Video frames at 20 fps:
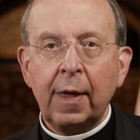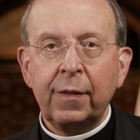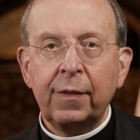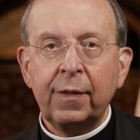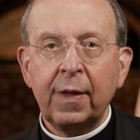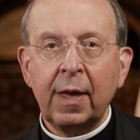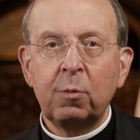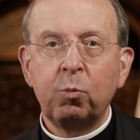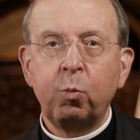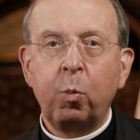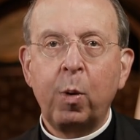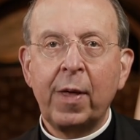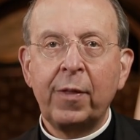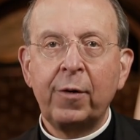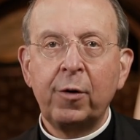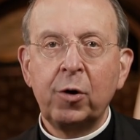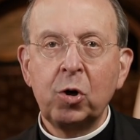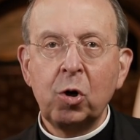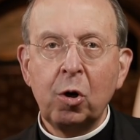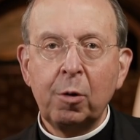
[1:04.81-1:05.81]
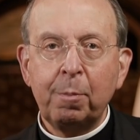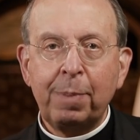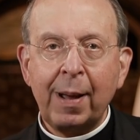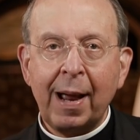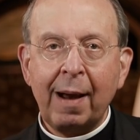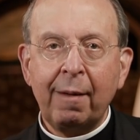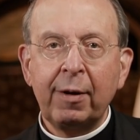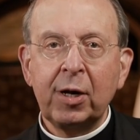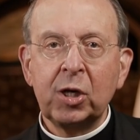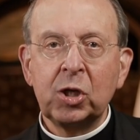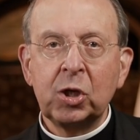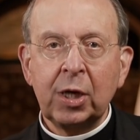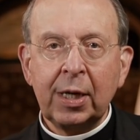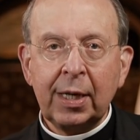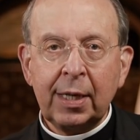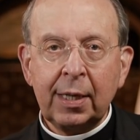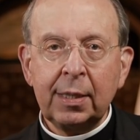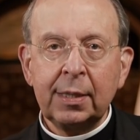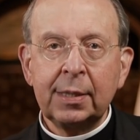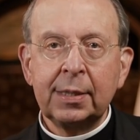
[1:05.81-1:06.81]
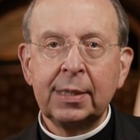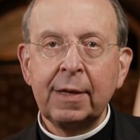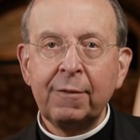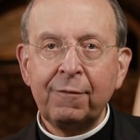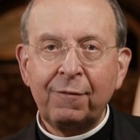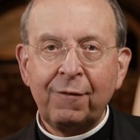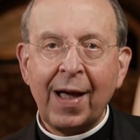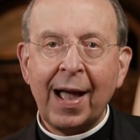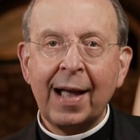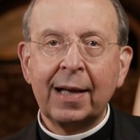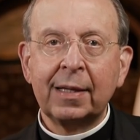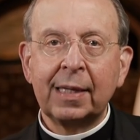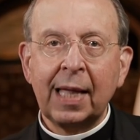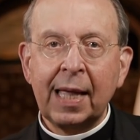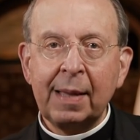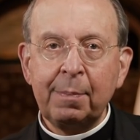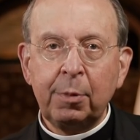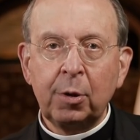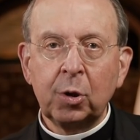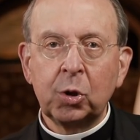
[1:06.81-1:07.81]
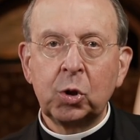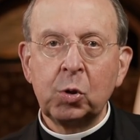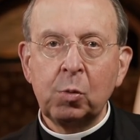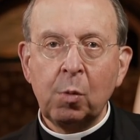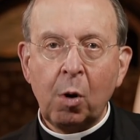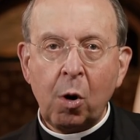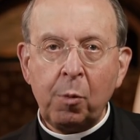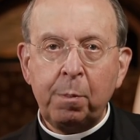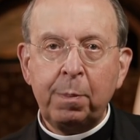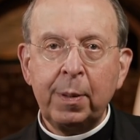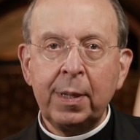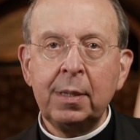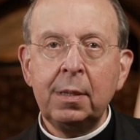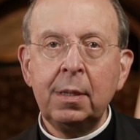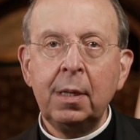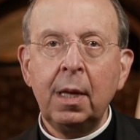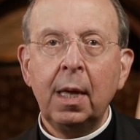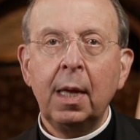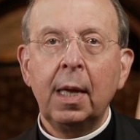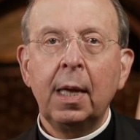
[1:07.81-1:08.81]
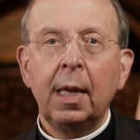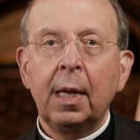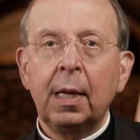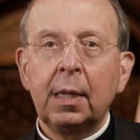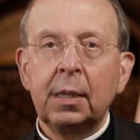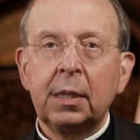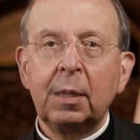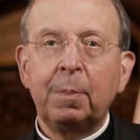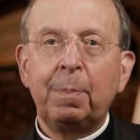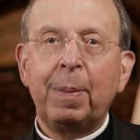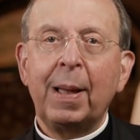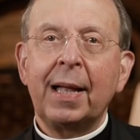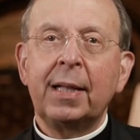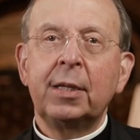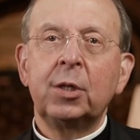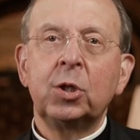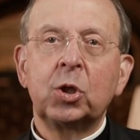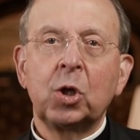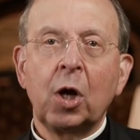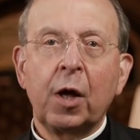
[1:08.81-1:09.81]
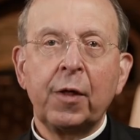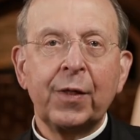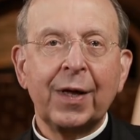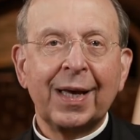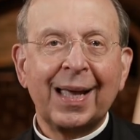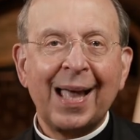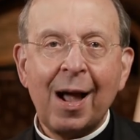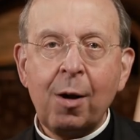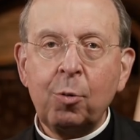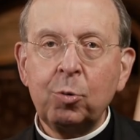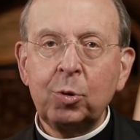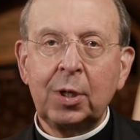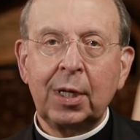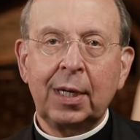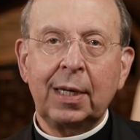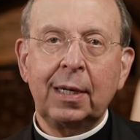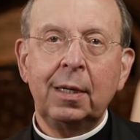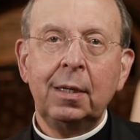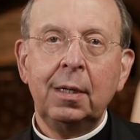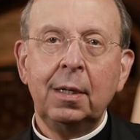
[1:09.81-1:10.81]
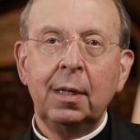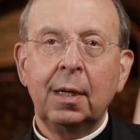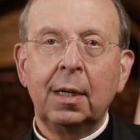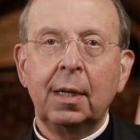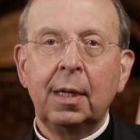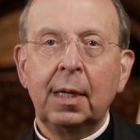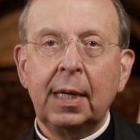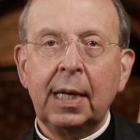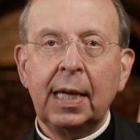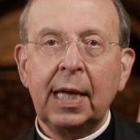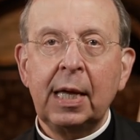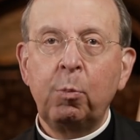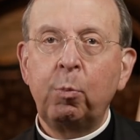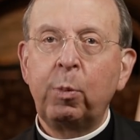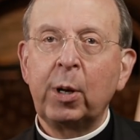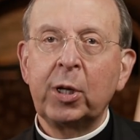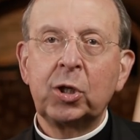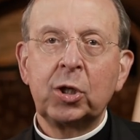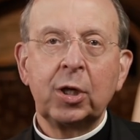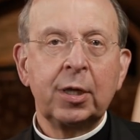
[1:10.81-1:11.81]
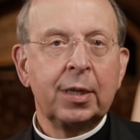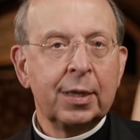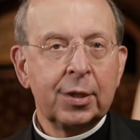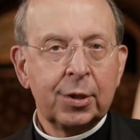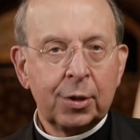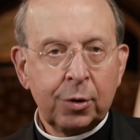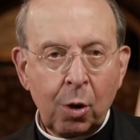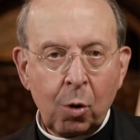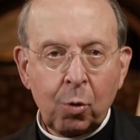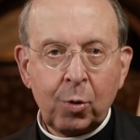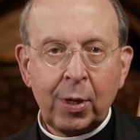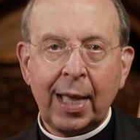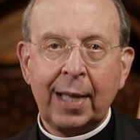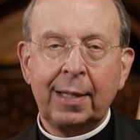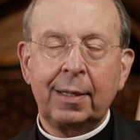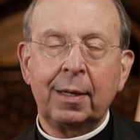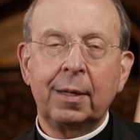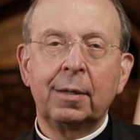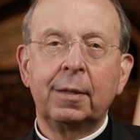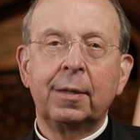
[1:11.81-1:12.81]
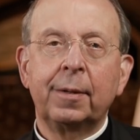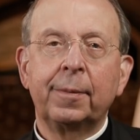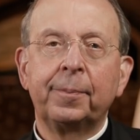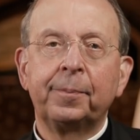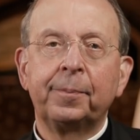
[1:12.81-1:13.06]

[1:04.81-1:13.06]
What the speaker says: that whether your parish is in fact able to open depends on the county in which it is located.